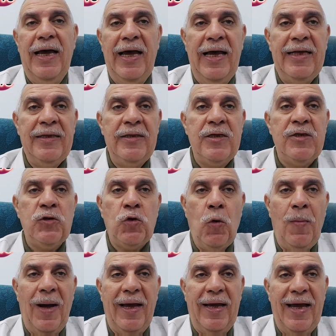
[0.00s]
and
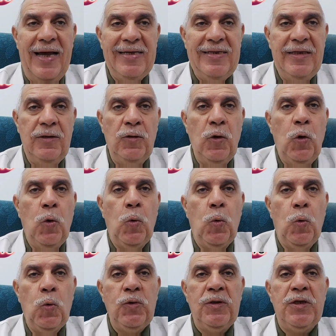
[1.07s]
stomach acid
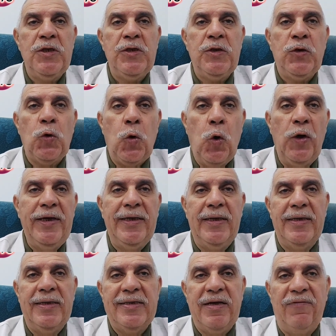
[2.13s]
would destroy
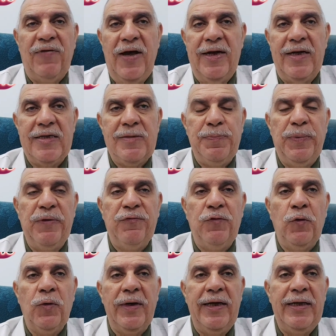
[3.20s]
the virus
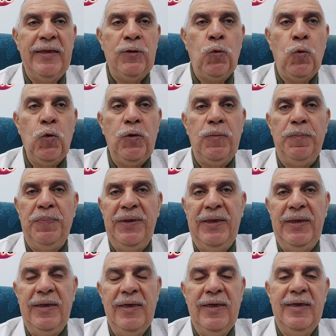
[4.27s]
before it could
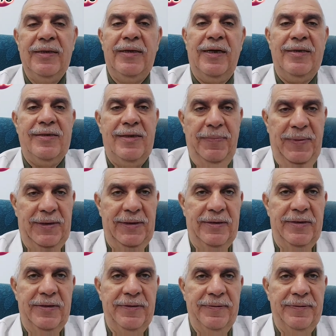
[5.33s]
be transmitted.